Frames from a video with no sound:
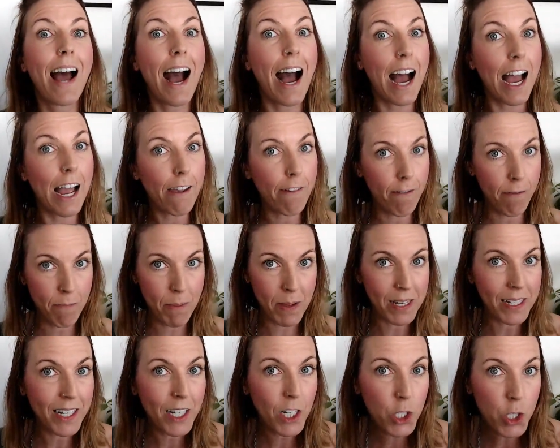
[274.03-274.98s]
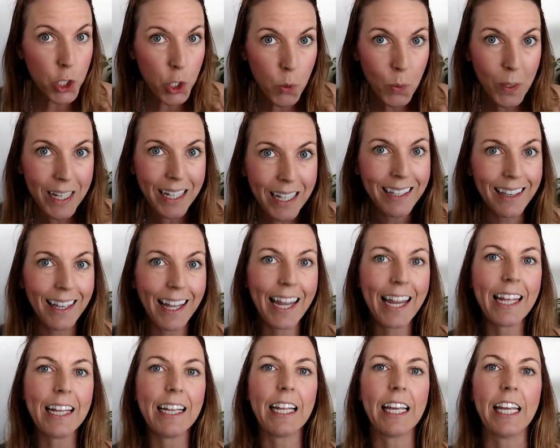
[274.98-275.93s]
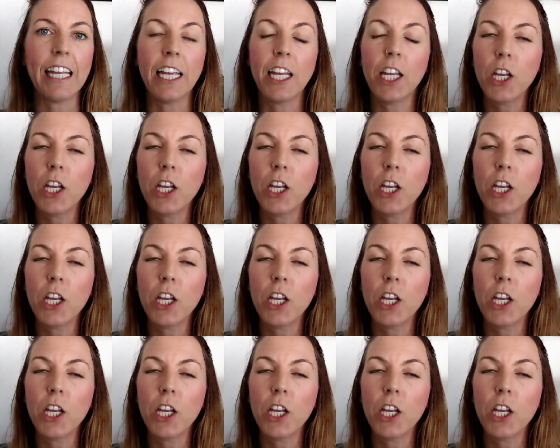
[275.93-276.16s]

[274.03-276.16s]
I've been doing lately,